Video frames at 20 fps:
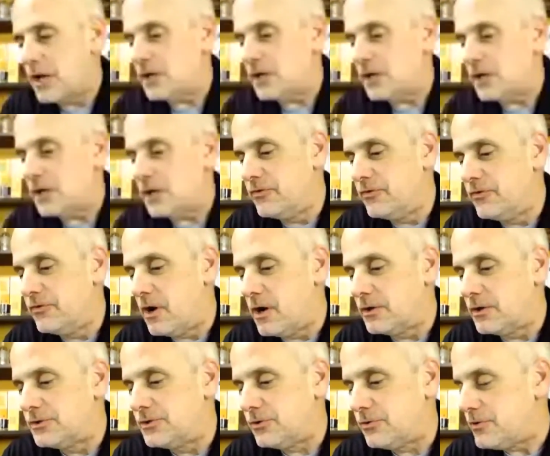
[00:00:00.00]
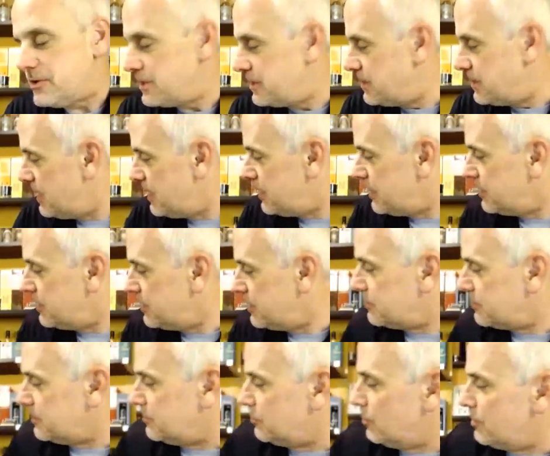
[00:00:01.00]
moving on to
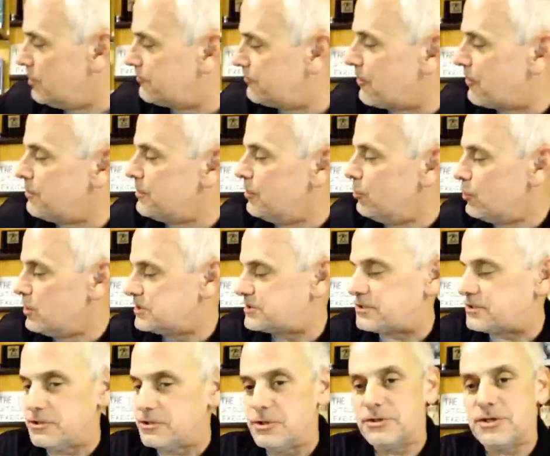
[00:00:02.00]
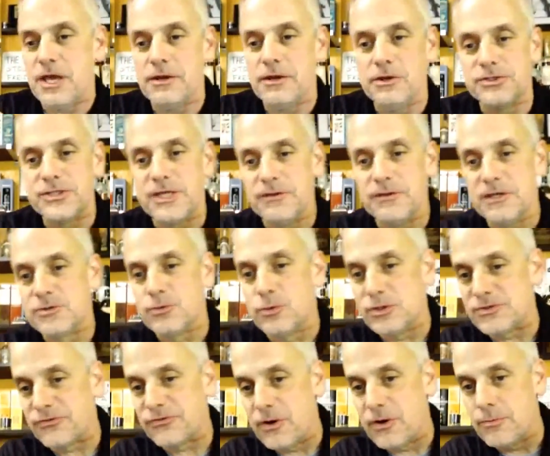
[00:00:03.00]
the whiskey, and you said this
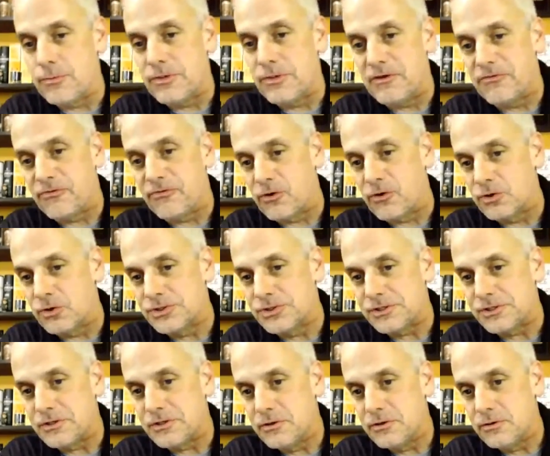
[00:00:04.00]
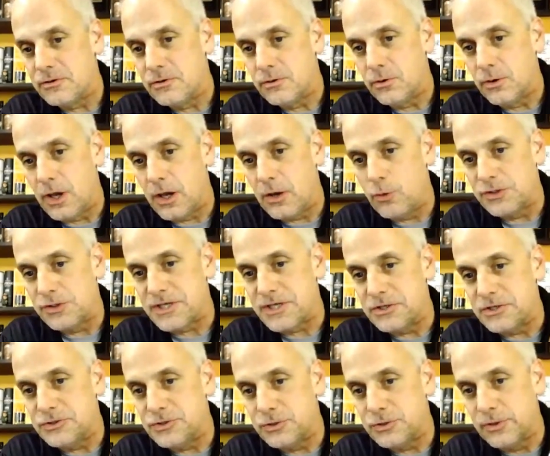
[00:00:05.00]
was from the first
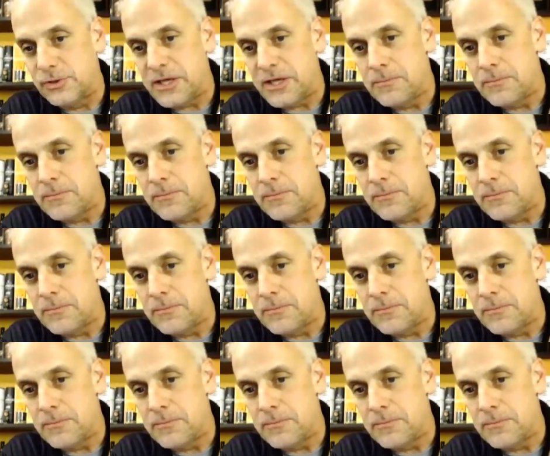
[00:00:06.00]
Whiskey Jubilee?